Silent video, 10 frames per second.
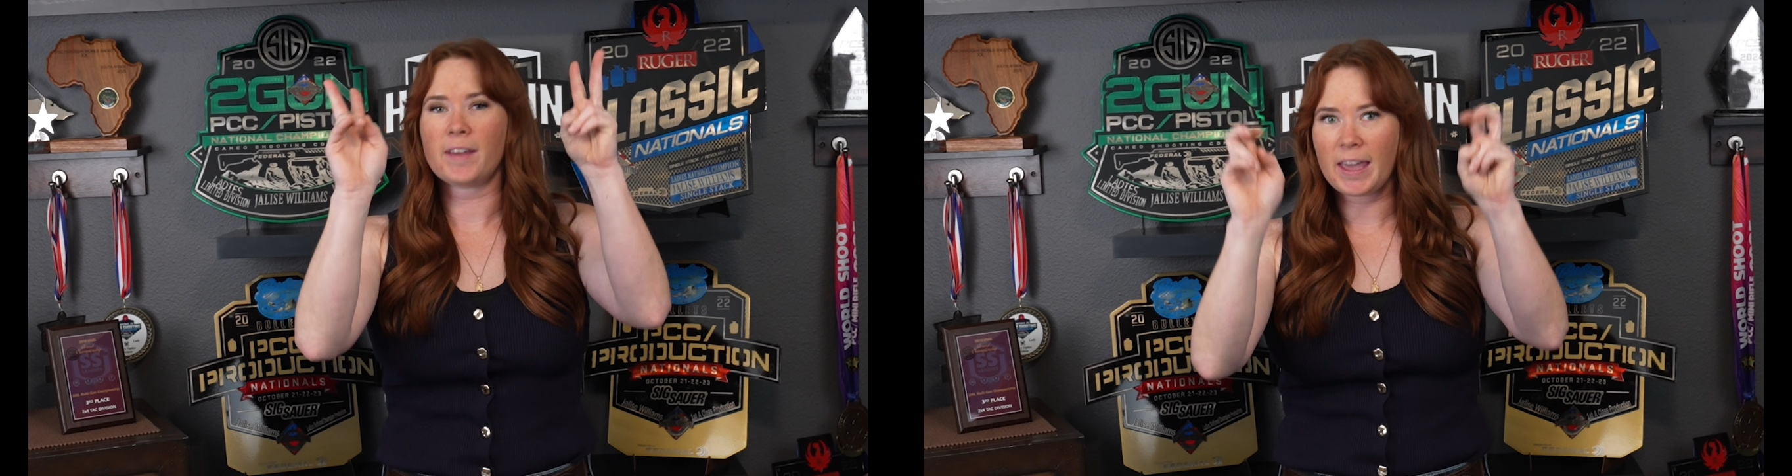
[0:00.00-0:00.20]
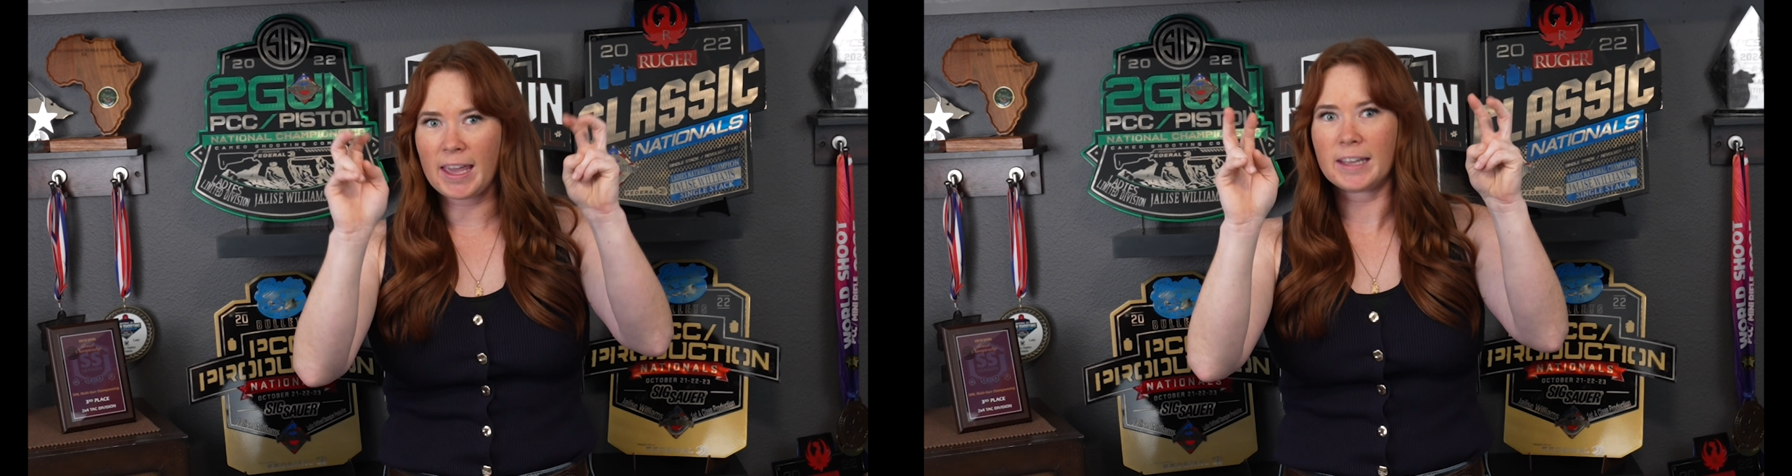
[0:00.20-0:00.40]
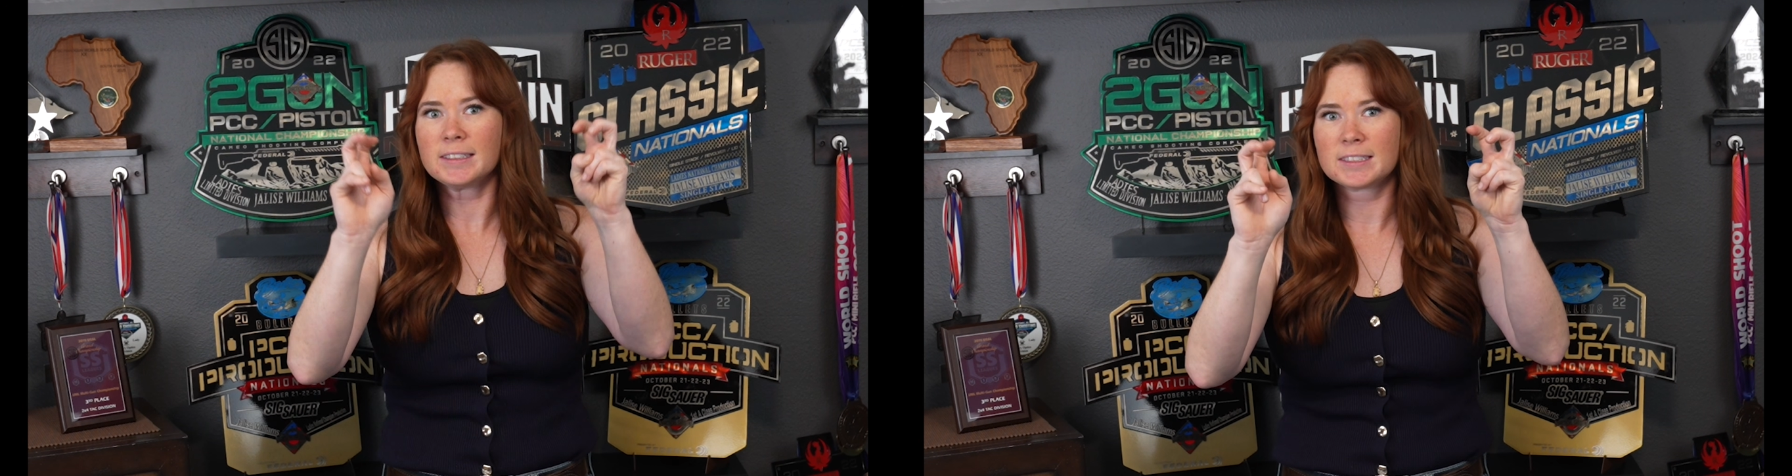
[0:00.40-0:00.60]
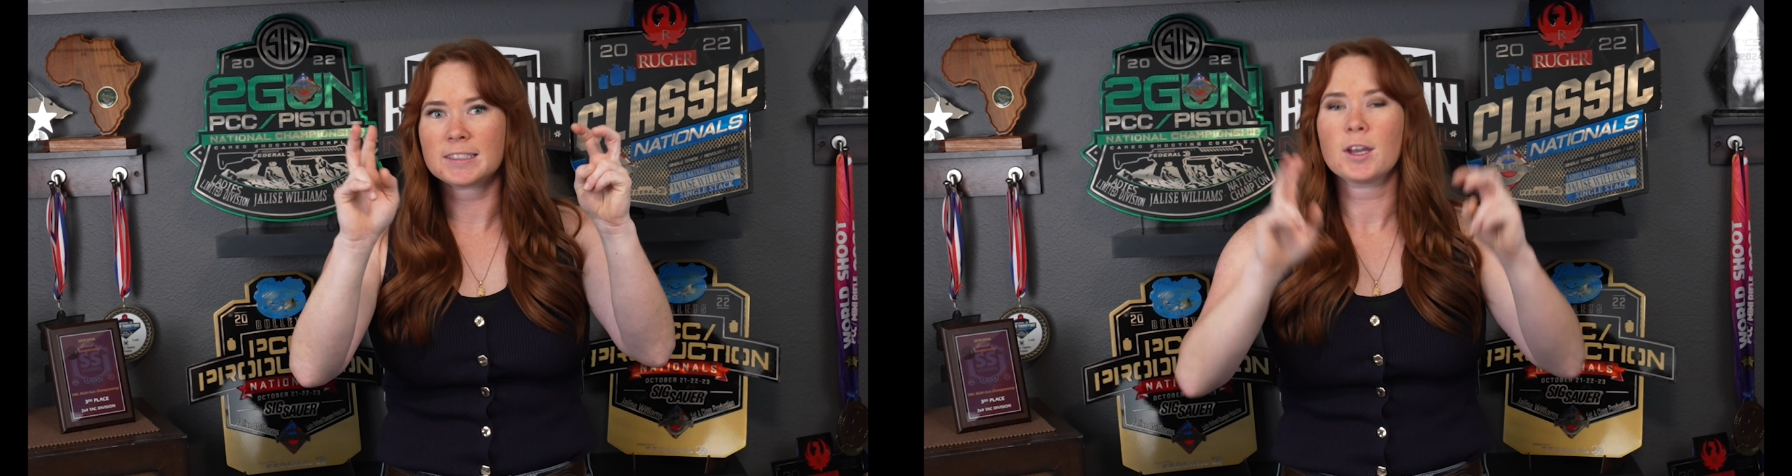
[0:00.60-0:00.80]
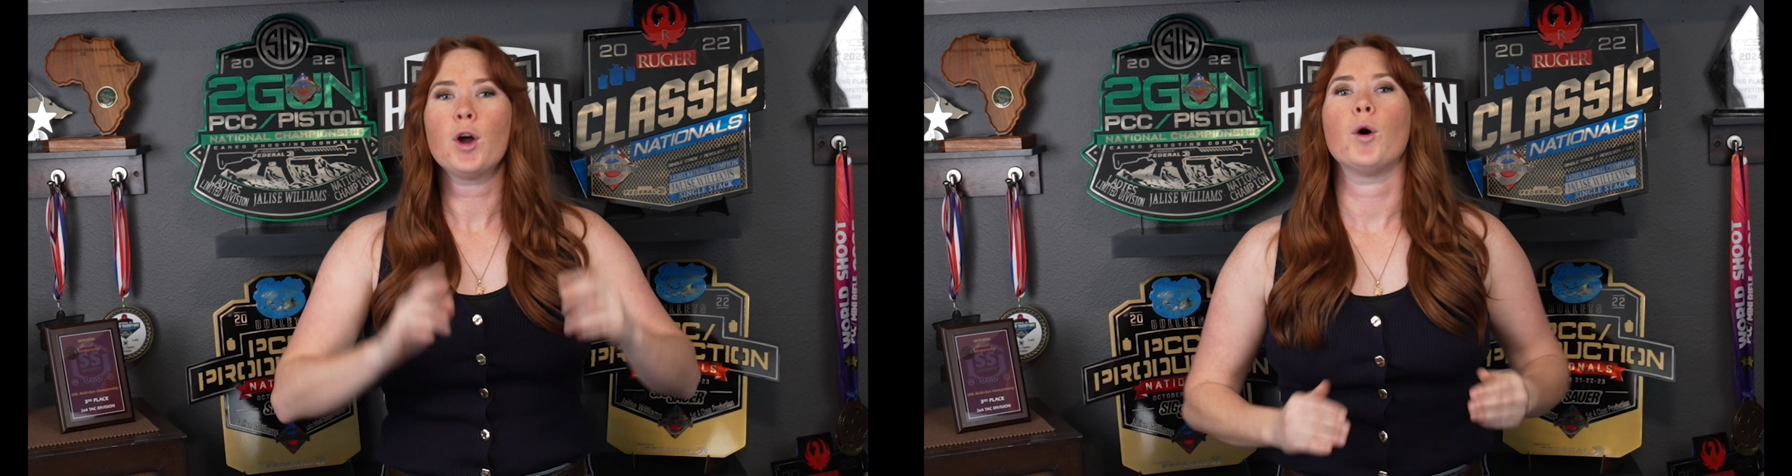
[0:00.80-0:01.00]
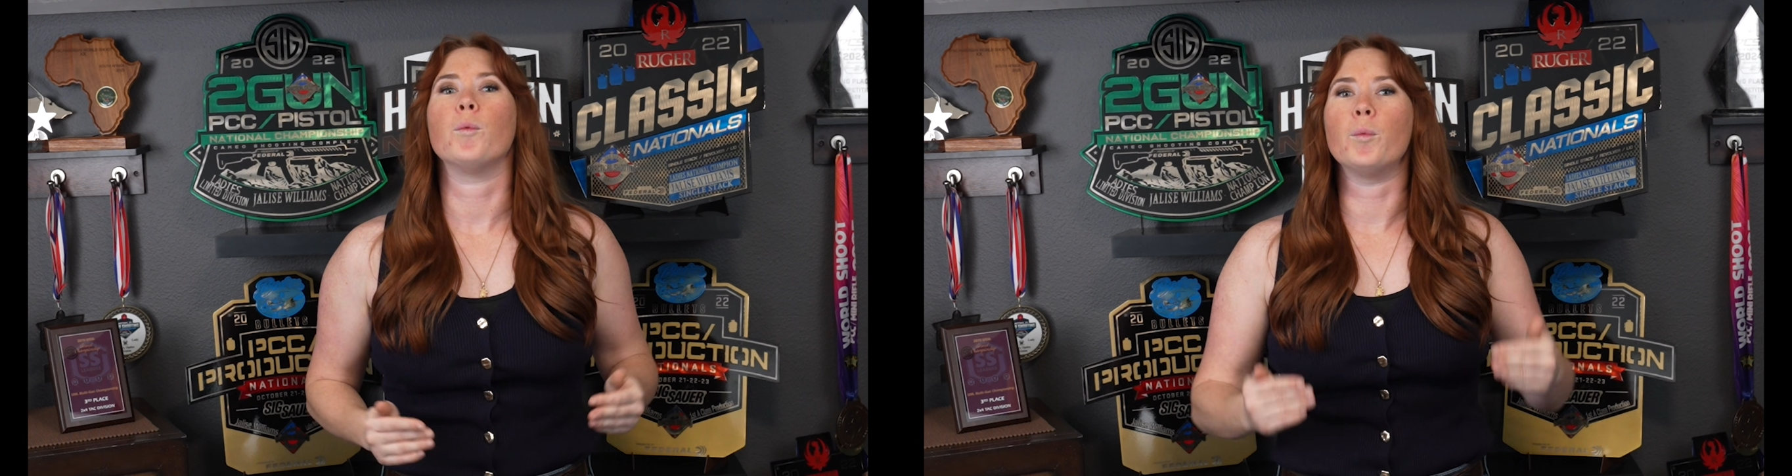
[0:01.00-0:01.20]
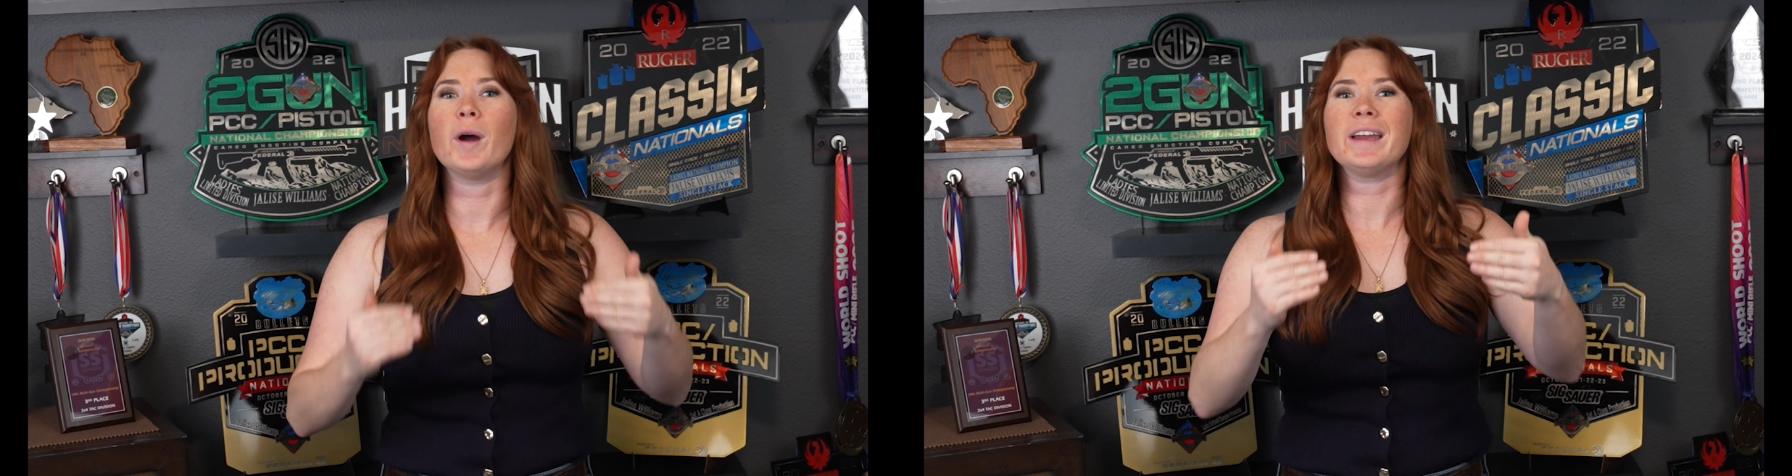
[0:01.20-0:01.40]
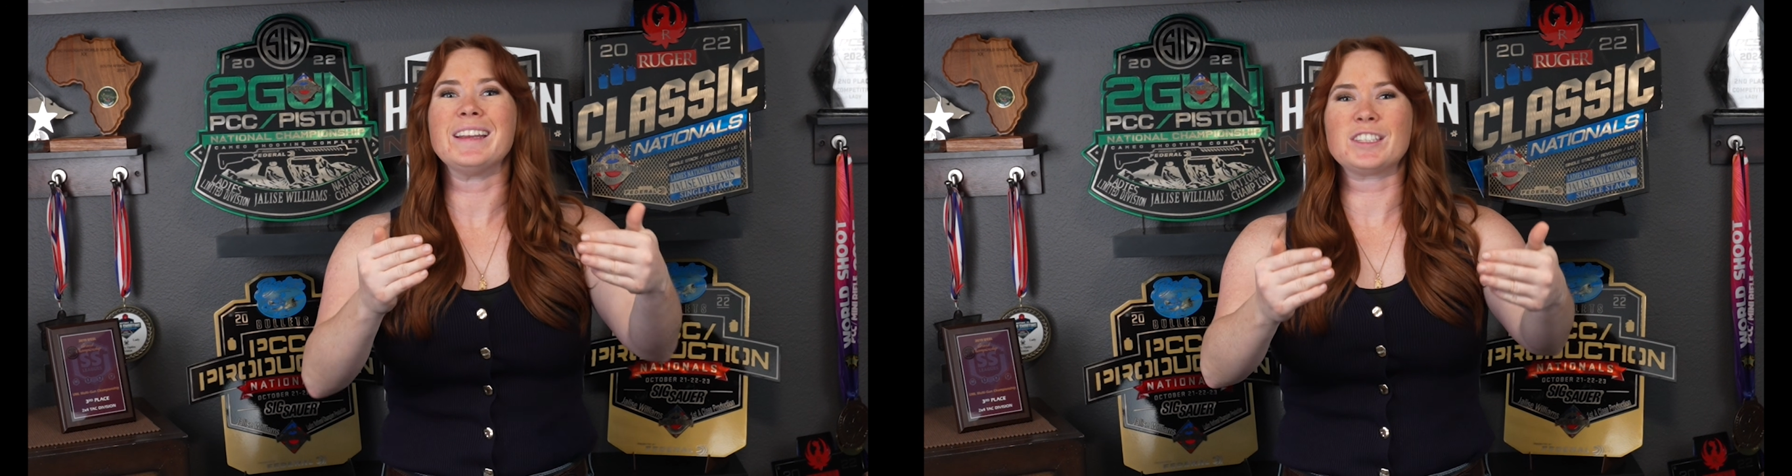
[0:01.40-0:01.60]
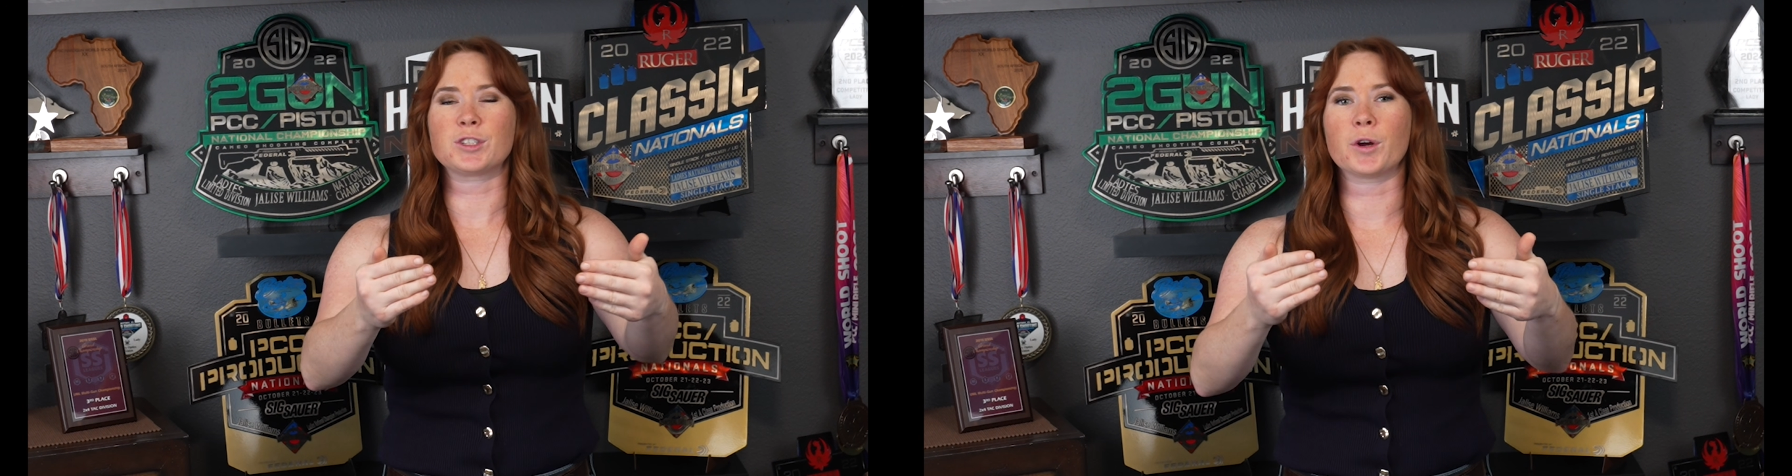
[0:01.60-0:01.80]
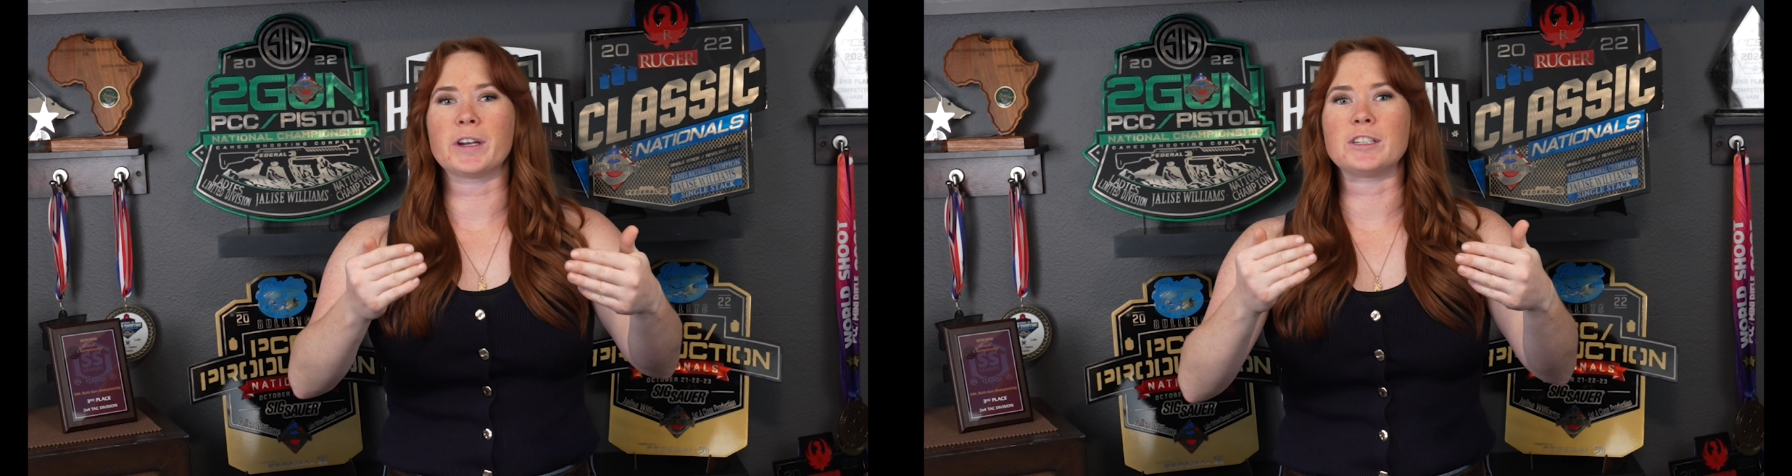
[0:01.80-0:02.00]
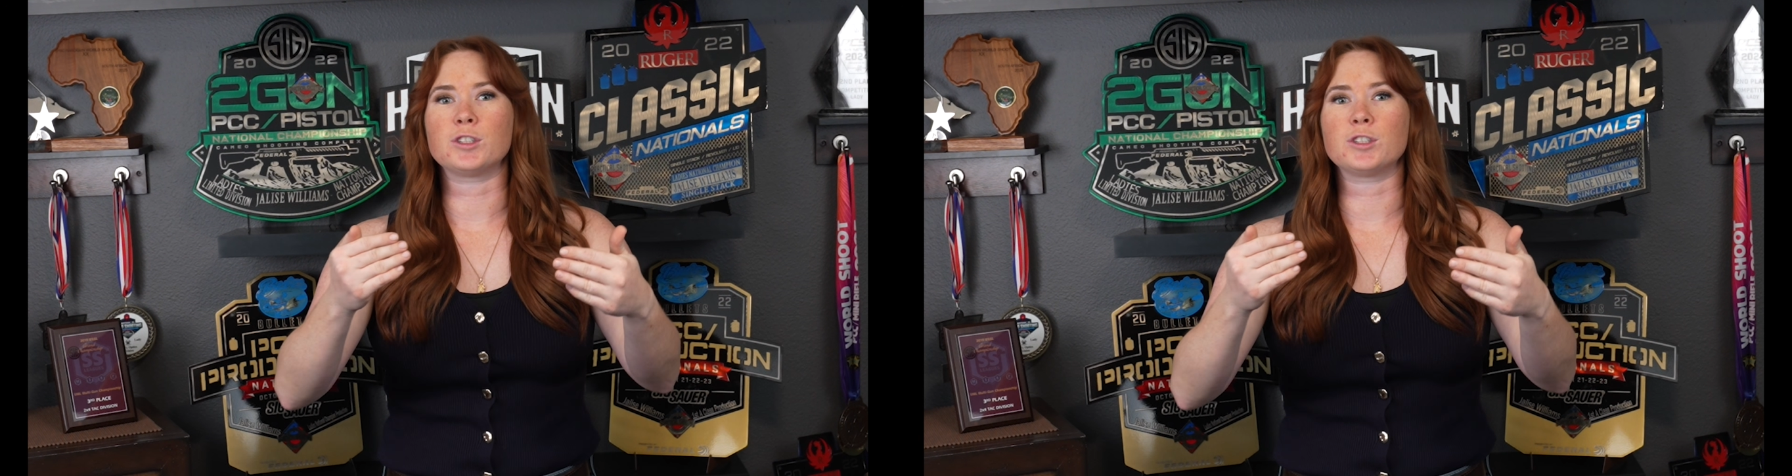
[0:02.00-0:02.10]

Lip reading: hits when it's starting